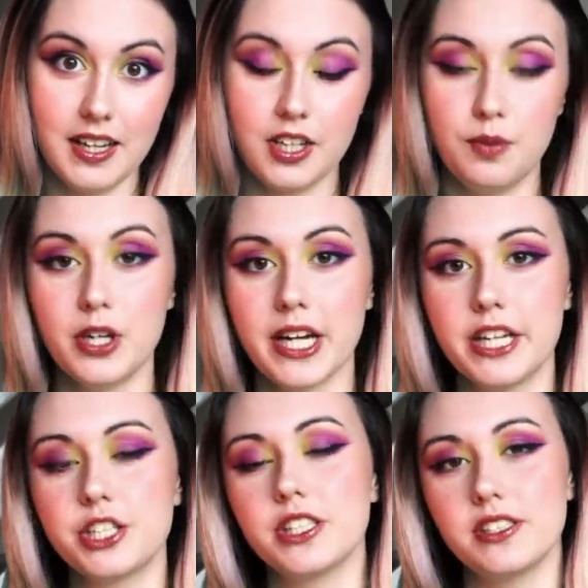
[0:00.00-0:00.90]

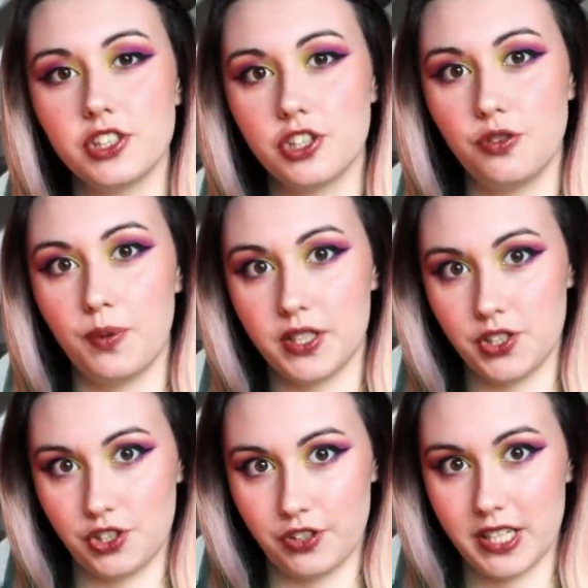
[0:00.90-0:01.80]
Communication is a two-way
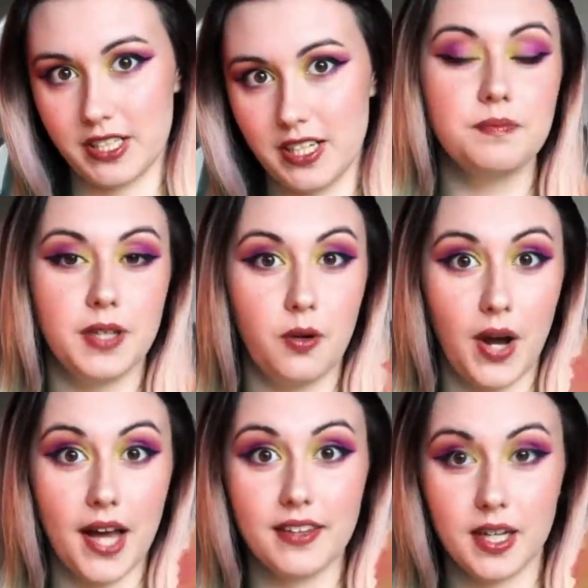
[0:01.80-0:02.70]
street. Be
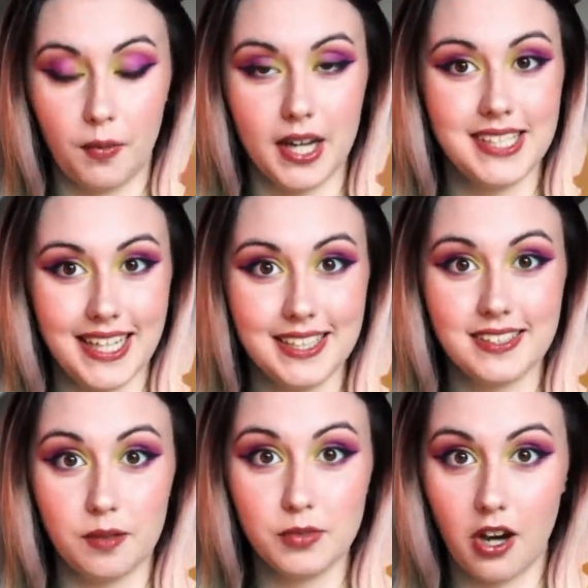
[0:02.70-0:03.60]
aware that it might take
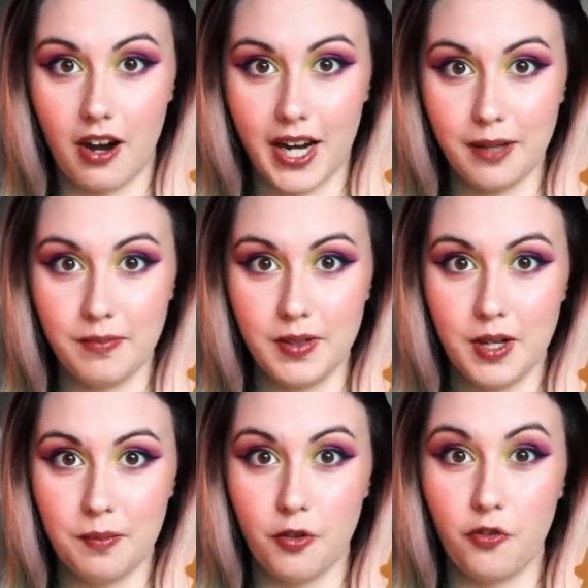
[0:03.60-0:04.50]
some time
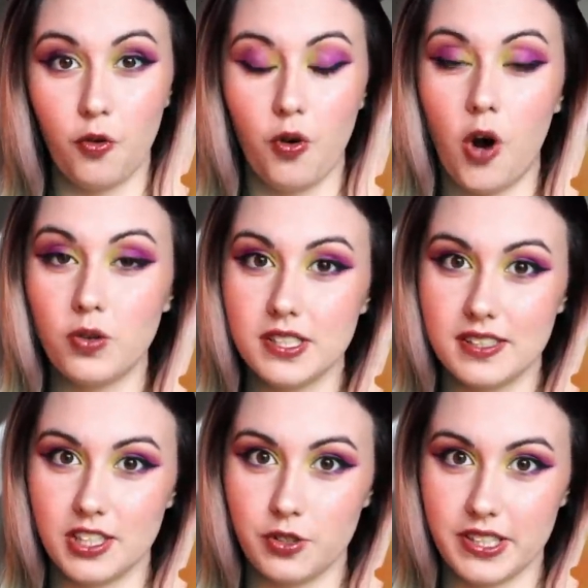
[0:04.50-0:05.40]
before alters
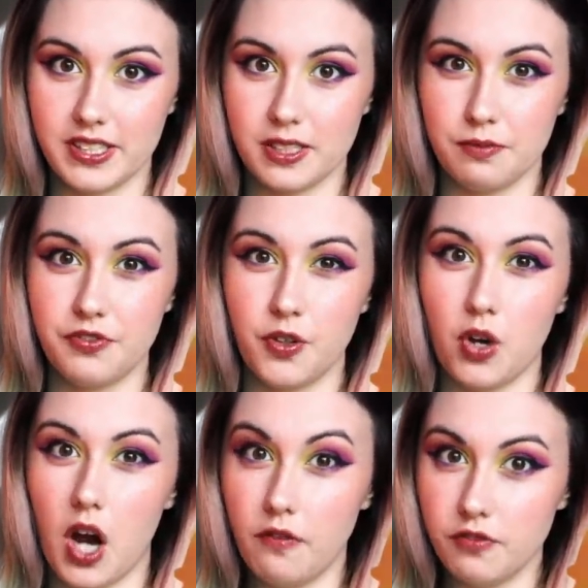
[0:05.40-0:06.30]
in your system feel
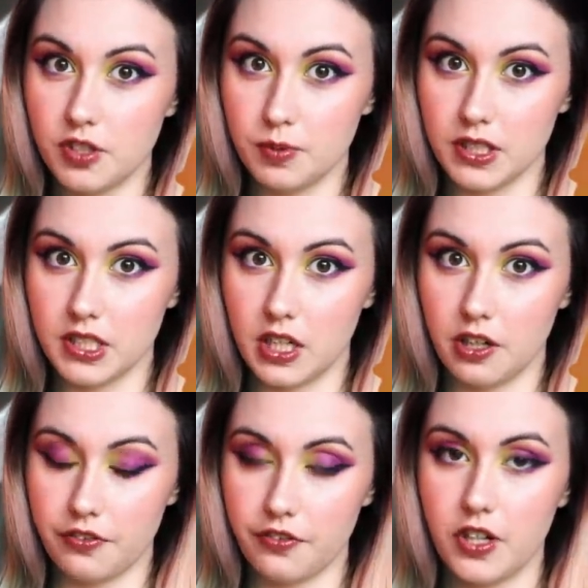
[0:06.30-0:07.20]
comfortable
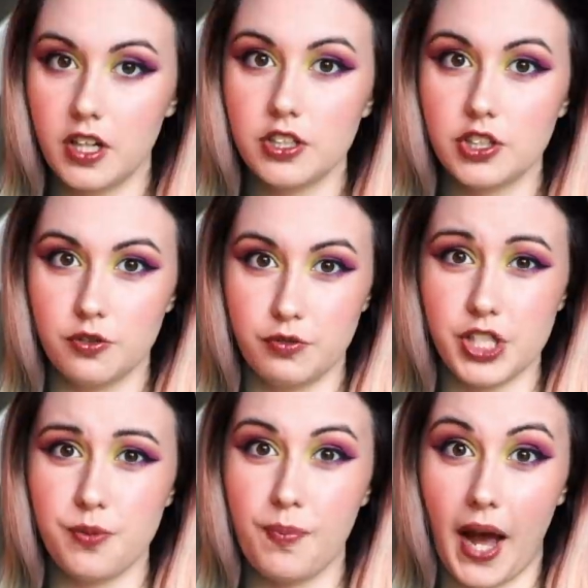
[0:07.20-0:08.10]
enough to
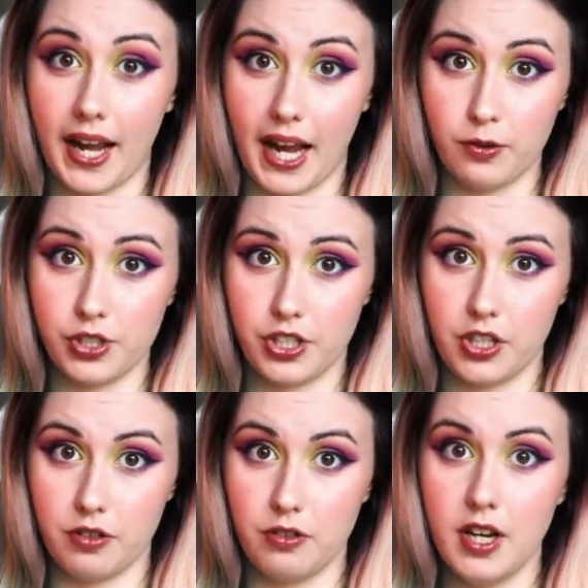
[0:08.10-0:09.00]
reach back out to
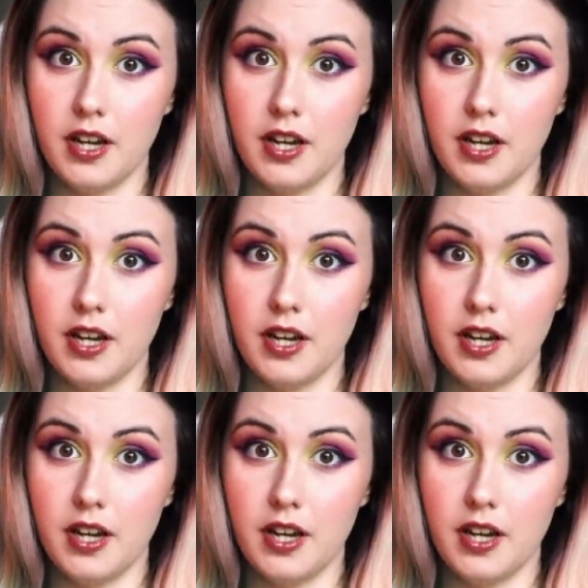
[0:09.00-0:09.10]
you.